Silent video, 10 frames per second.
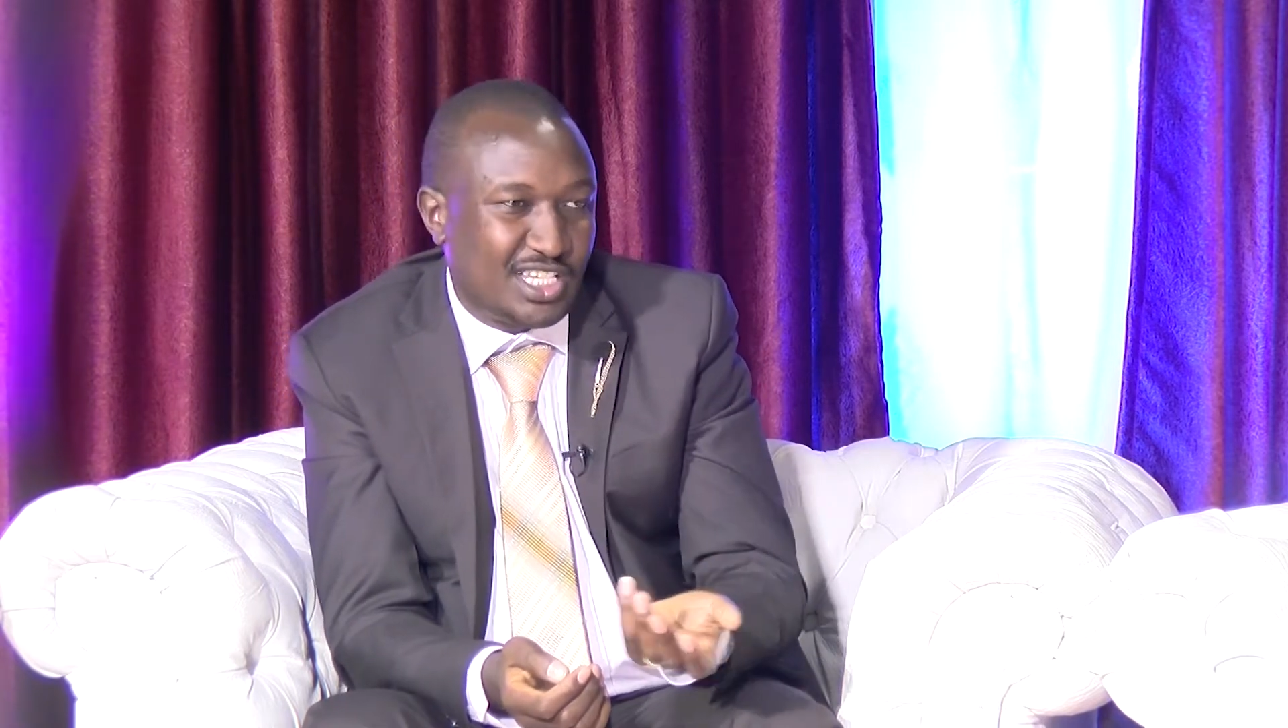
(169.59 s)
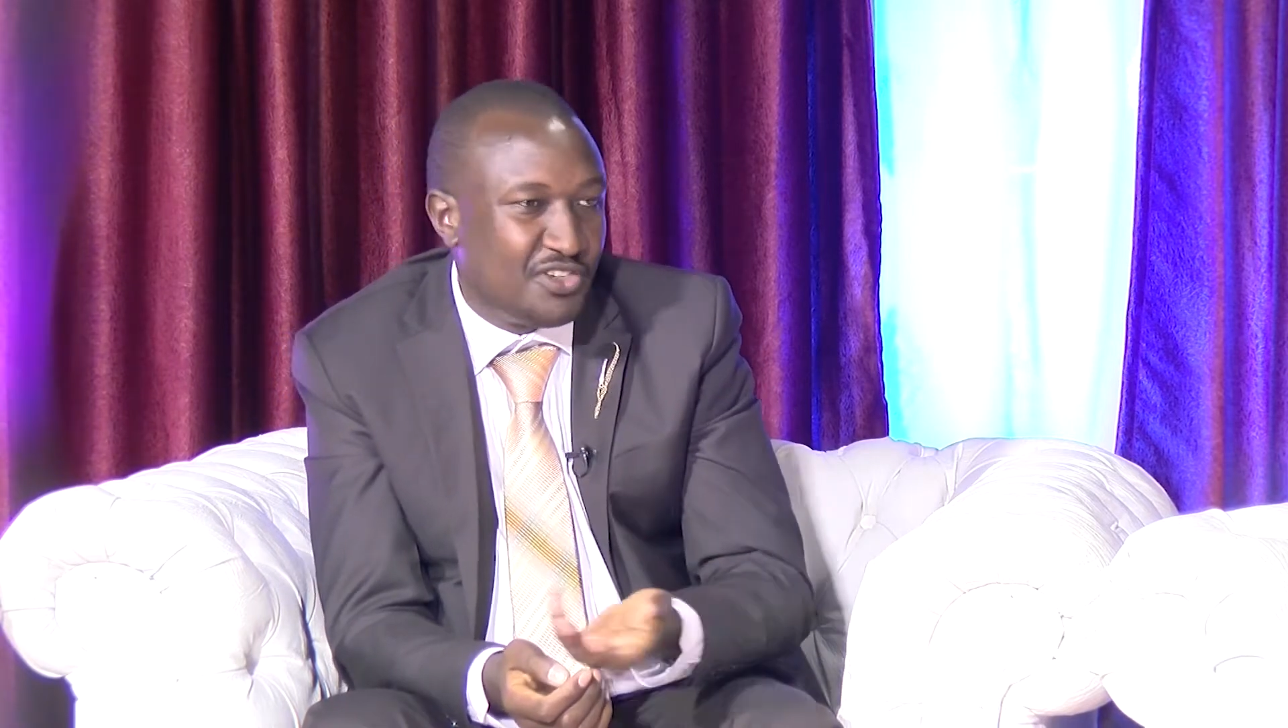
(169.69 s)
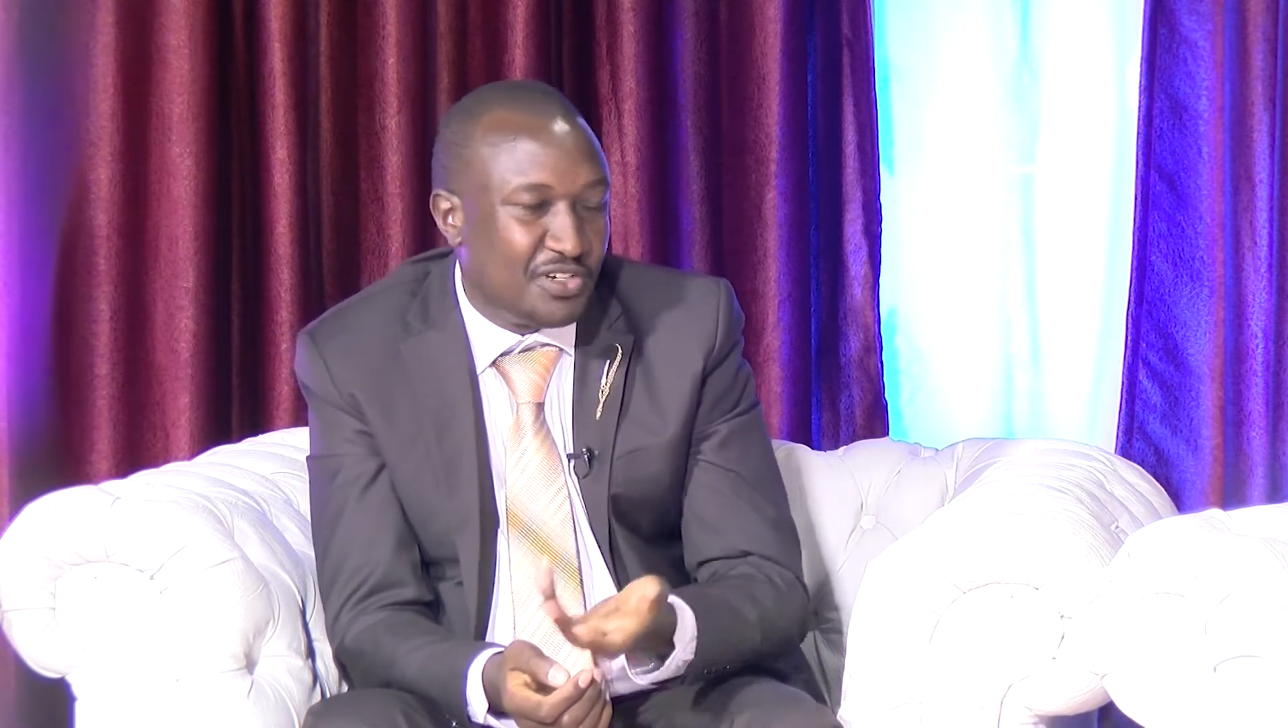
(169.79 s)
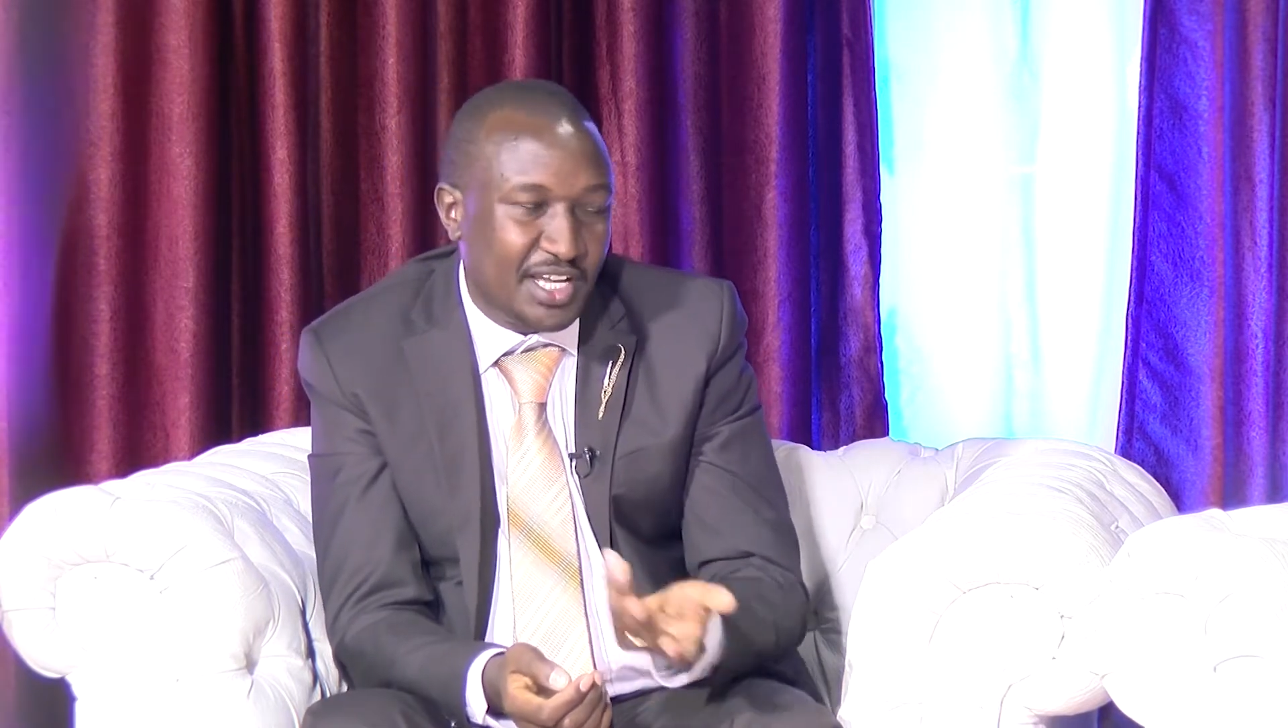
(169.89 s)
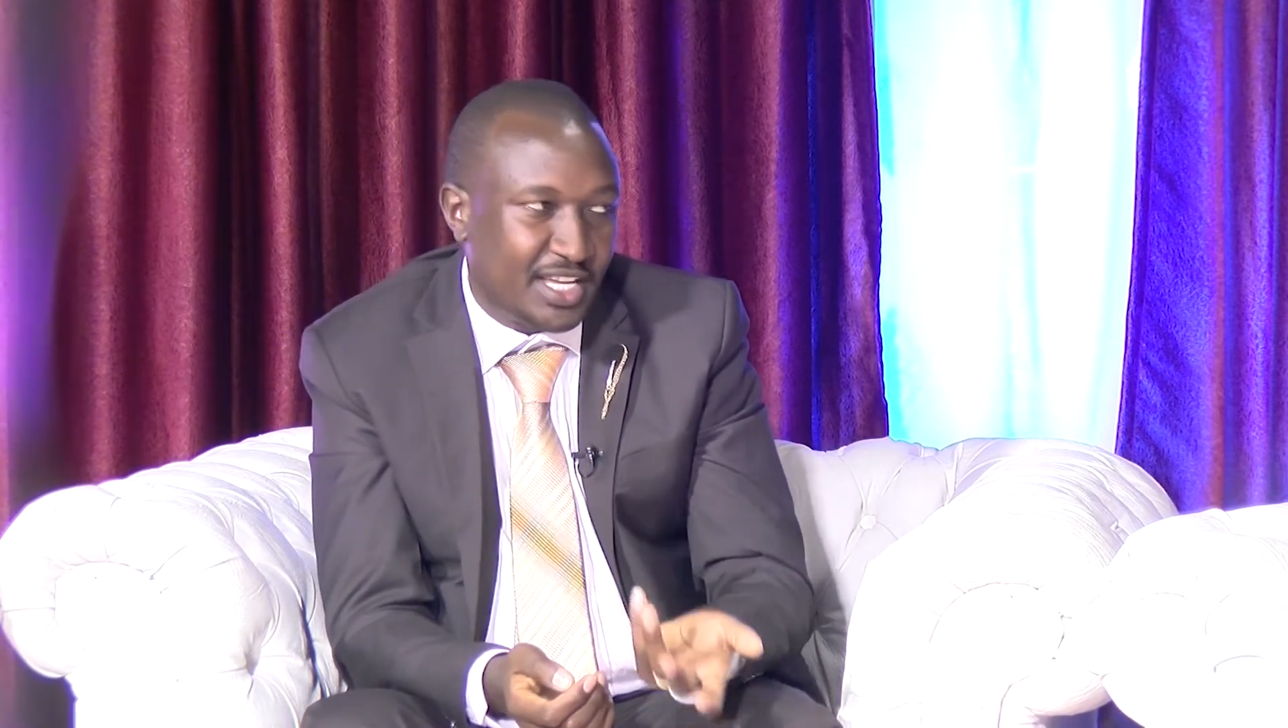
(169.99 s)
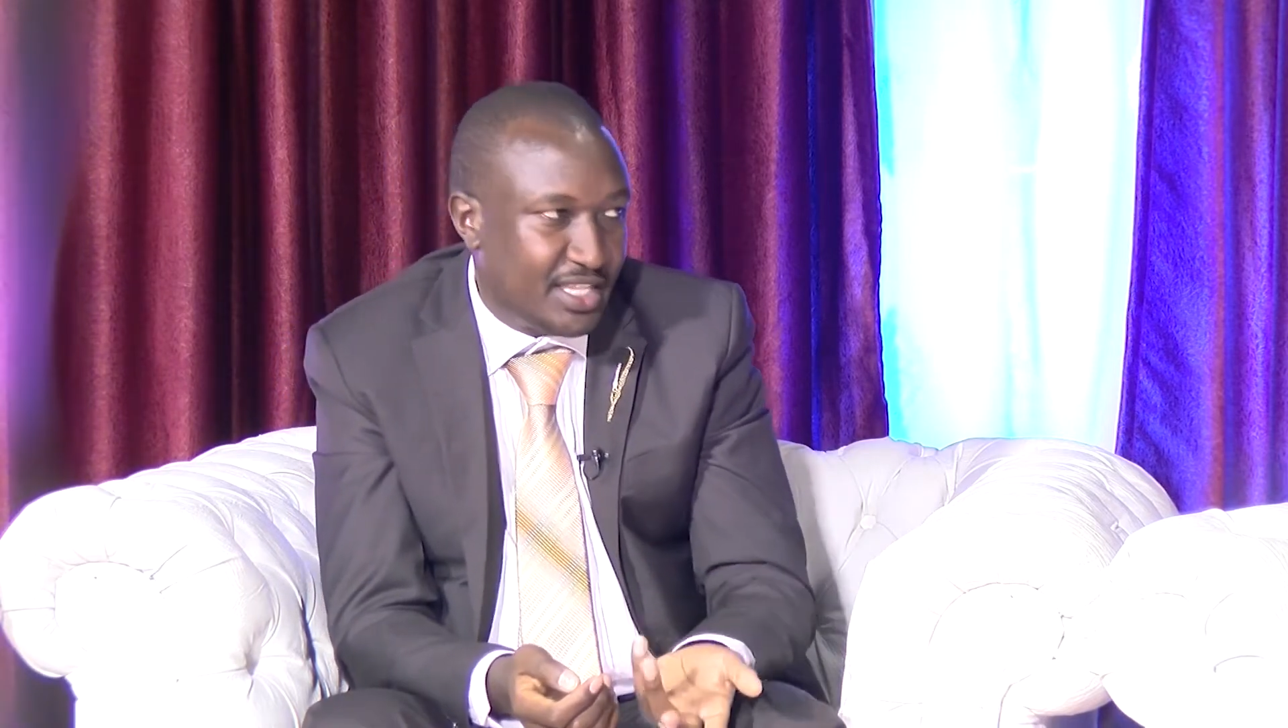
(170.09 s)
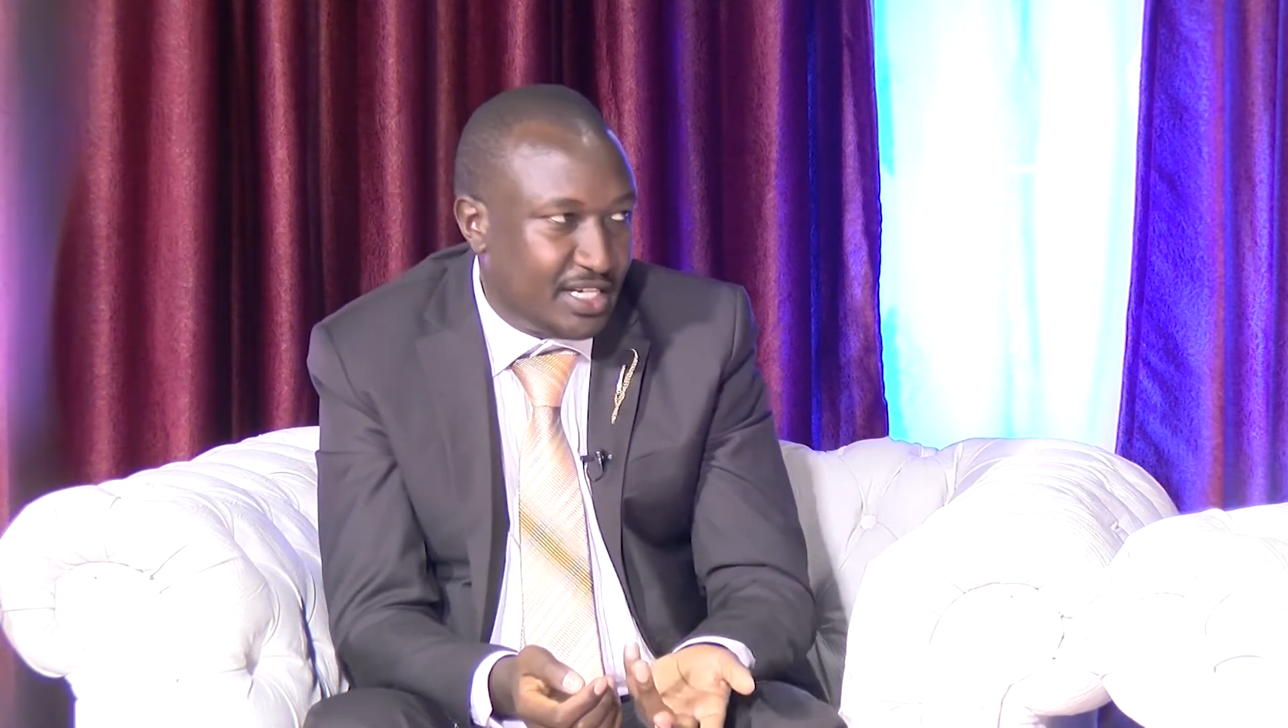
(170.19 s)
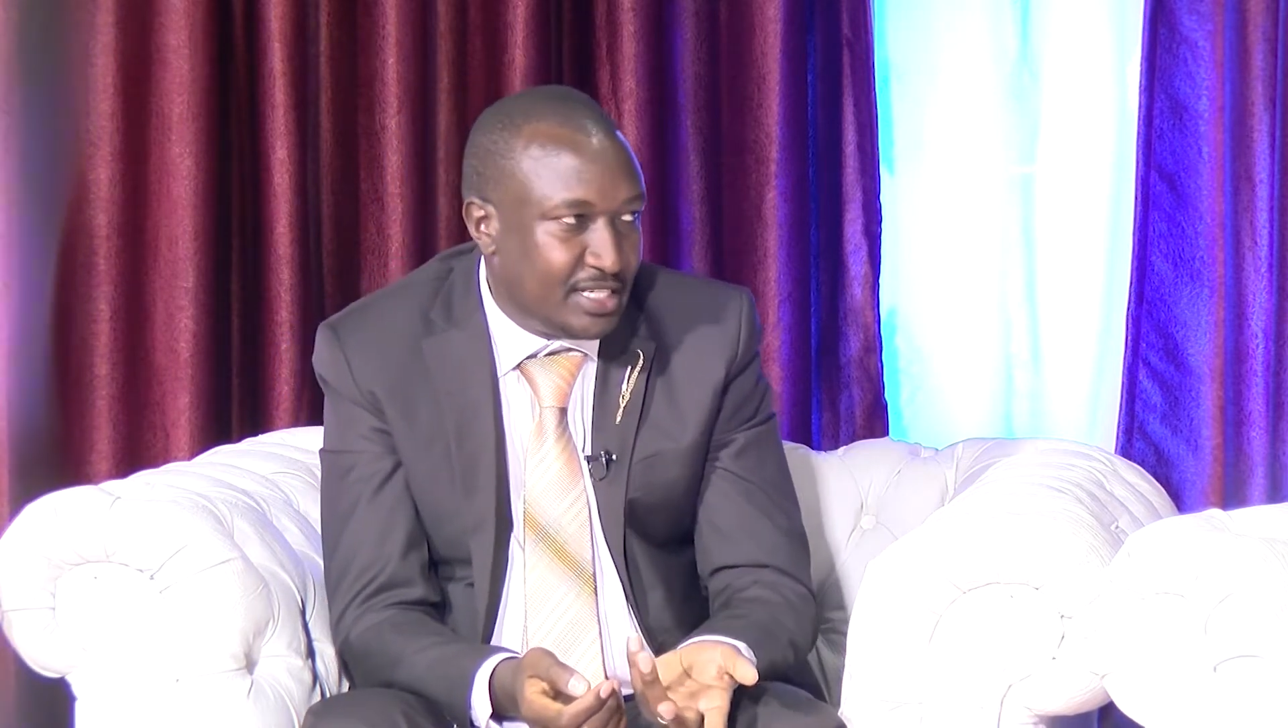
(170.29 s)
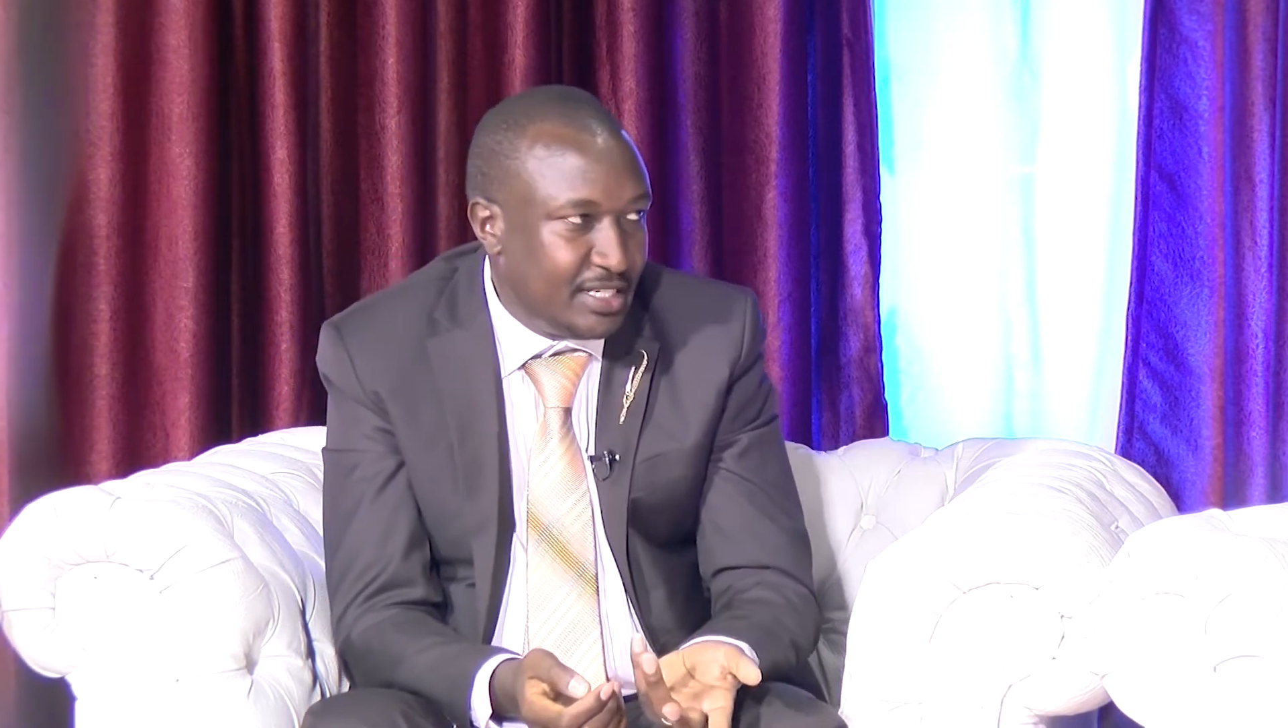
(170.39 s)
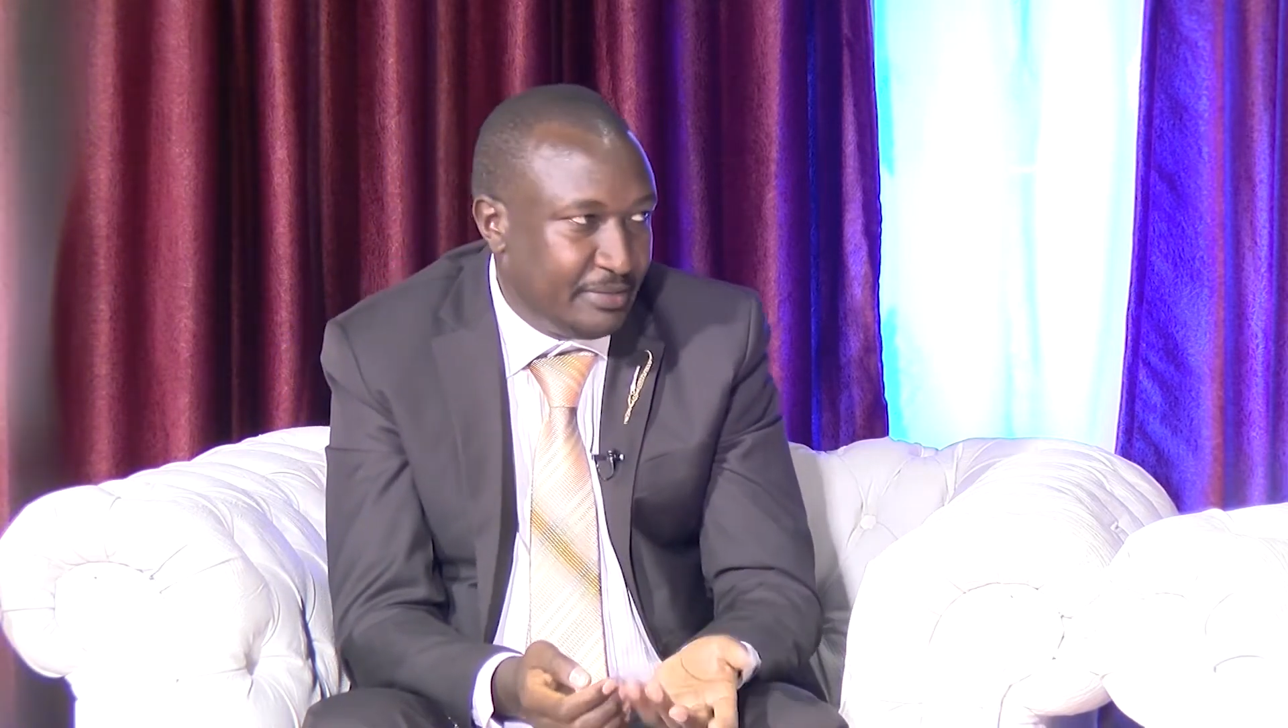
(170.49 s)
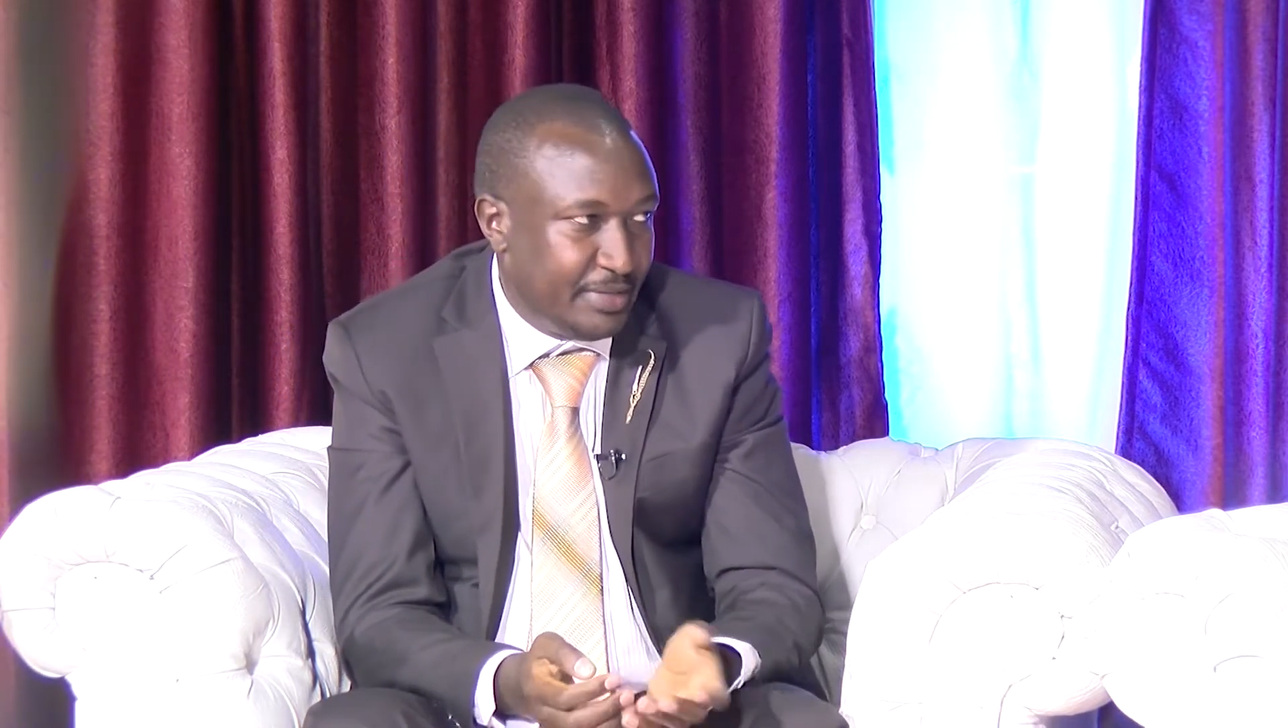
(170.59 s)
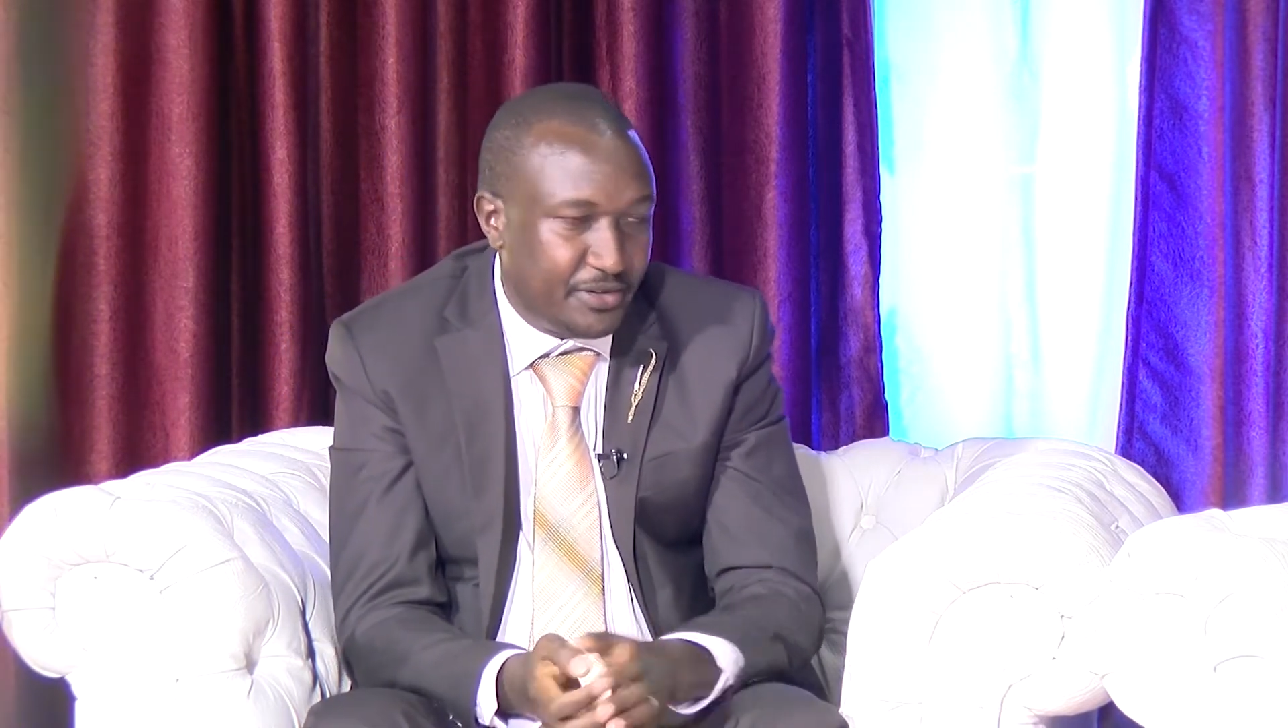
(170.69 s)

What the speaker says: I don't like that name.